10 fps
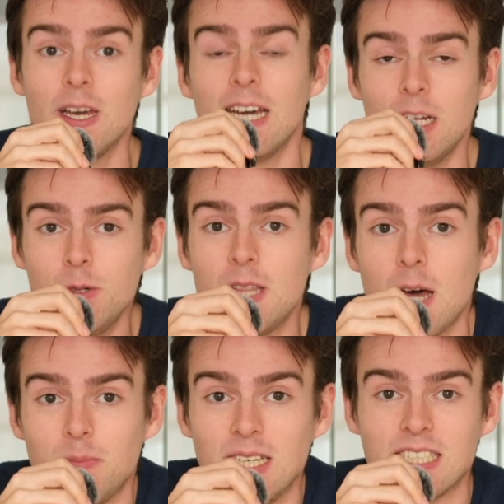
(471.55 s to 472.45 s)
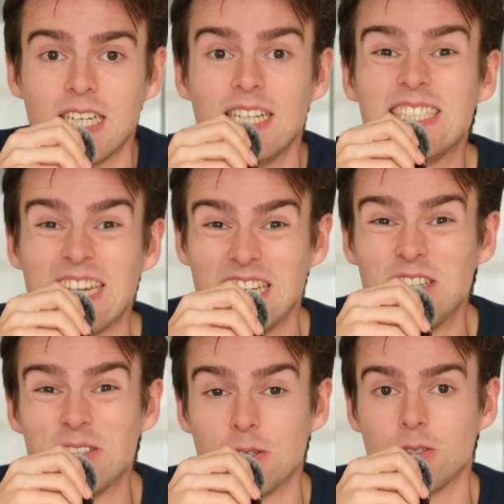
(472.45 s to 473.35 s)
And with that being said, thank
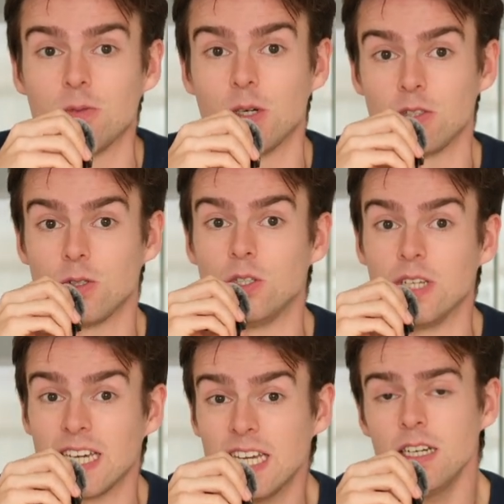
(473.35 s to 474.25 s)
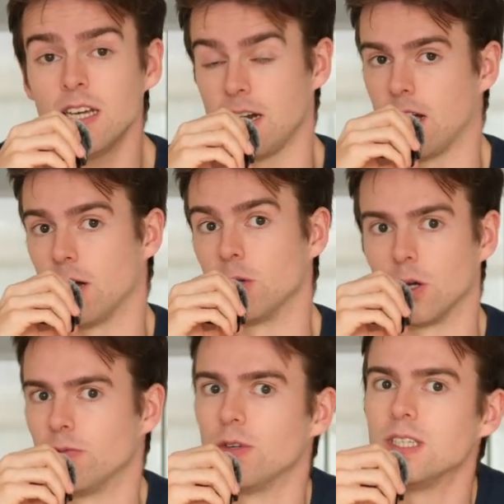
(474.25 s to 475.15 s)
you so much for tuning in, and I will
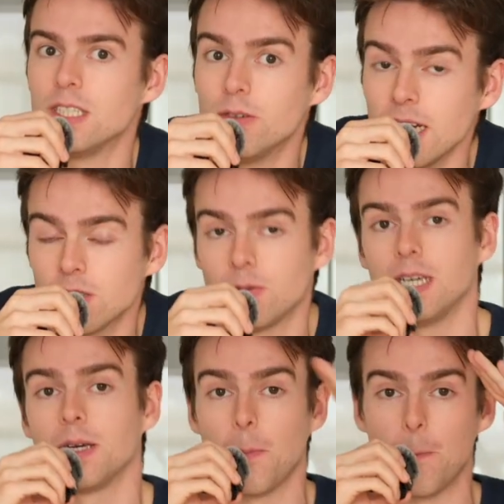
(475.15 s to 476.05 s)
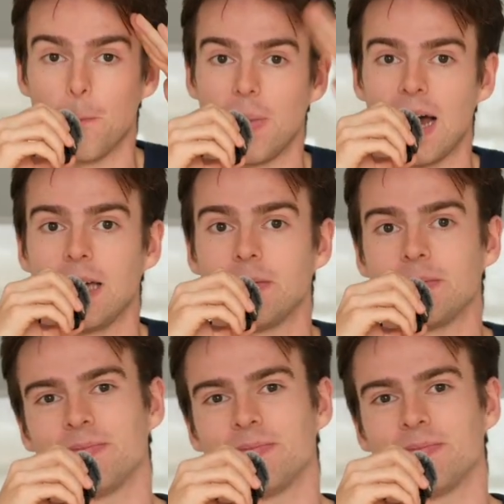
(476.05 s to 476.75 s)
hopefully see you next week. Bye.